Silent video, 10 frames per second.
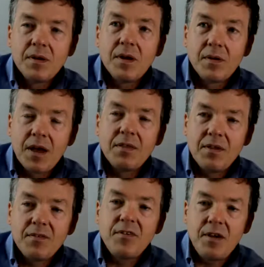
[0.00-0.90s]
Okay,
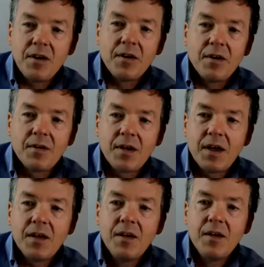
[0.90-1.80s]
this year.
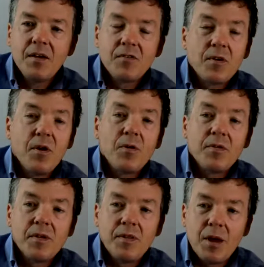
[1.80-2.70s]
Okay, so
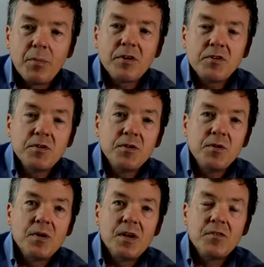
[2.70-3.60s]
the number
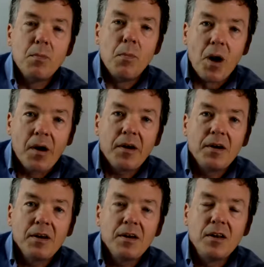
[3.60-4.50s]
2 is
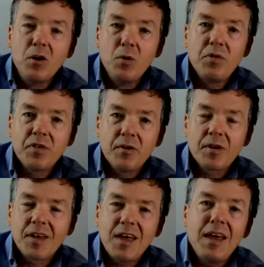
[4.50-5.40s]
Martin
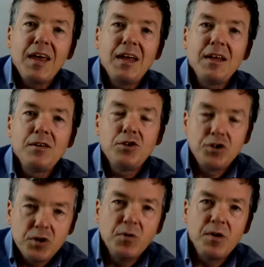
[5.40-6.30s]
Luther King
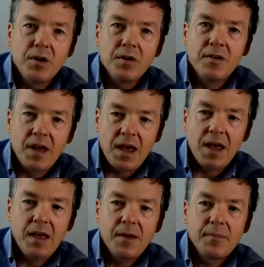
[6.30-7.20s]
Jr.
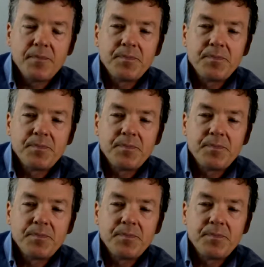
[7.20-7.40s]
Day.